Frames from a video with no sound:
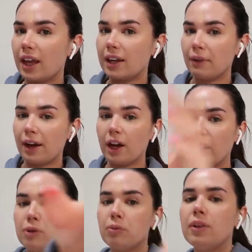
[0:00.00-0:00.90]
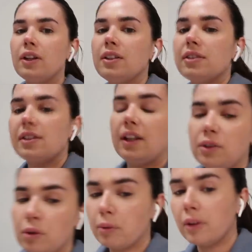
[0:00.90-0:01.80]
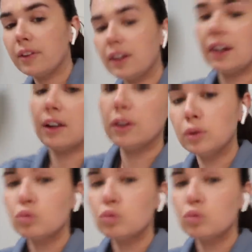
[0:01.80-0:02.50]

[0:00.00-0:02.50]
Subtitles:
Anyway, I hope let's stand you up over here.